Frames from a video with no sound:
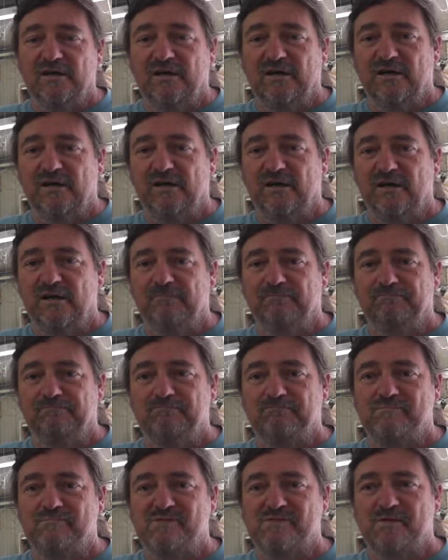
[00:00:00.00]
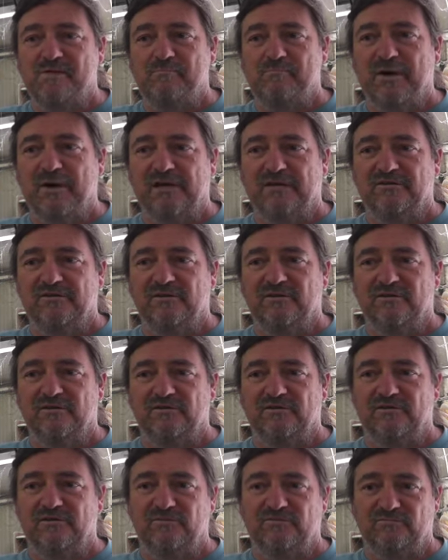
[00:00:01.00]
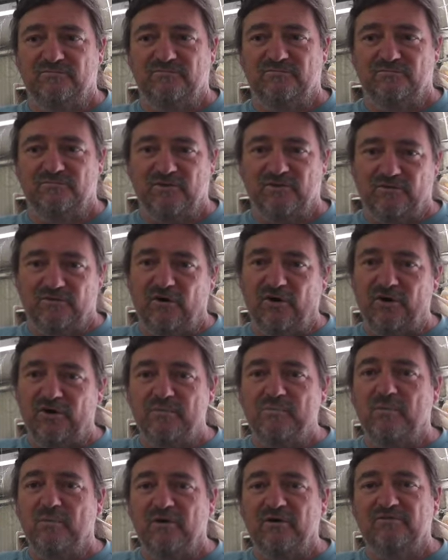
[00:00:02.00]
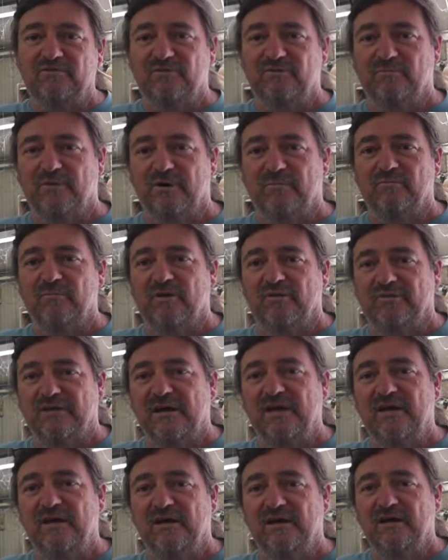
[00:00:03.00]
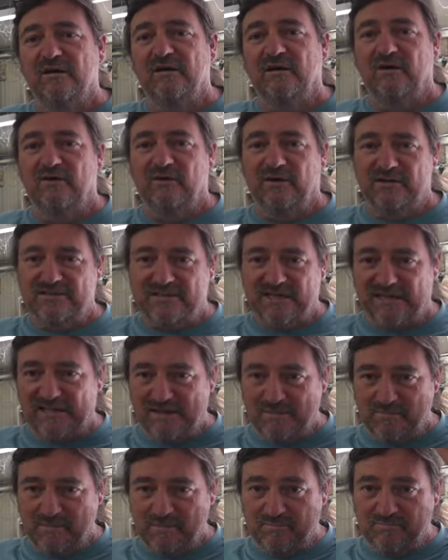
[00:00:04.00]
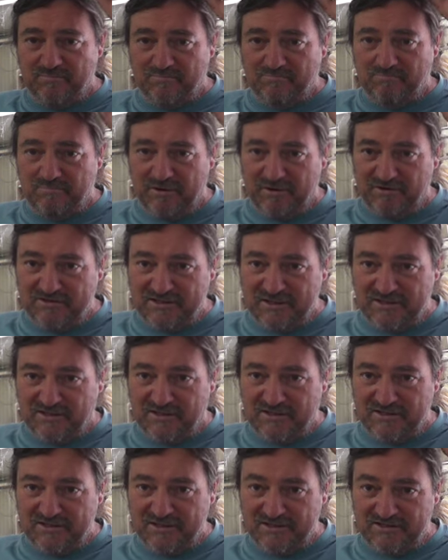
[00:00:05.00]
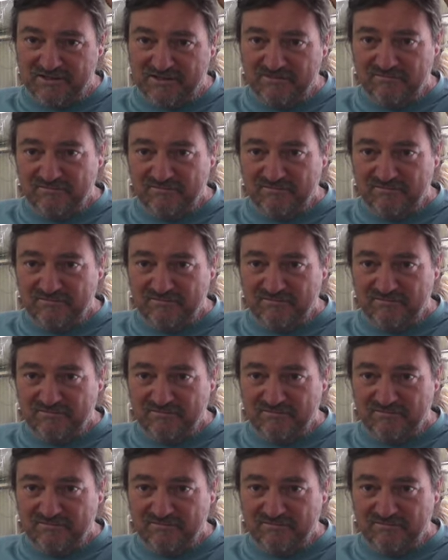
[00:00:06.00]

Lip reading: But the guy who minds them when I'm not there, I always take him a pair of sunglasses.